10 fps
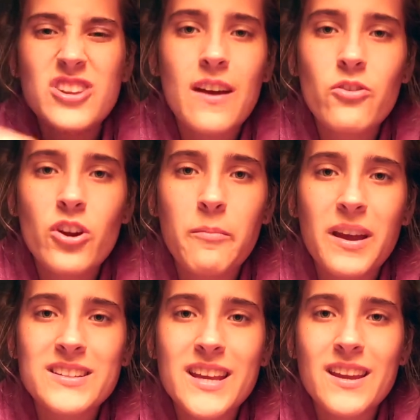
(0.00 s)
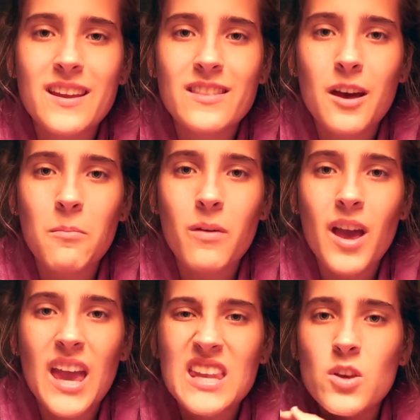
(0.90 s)
am I taking them
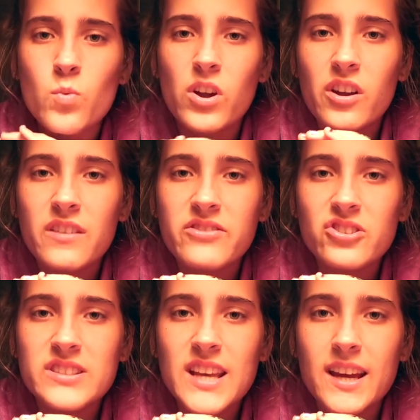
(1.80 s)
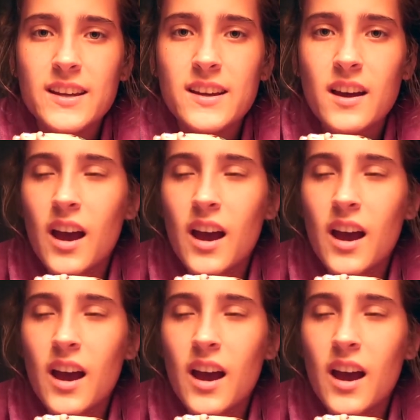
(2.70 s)
anywhere if they're sick.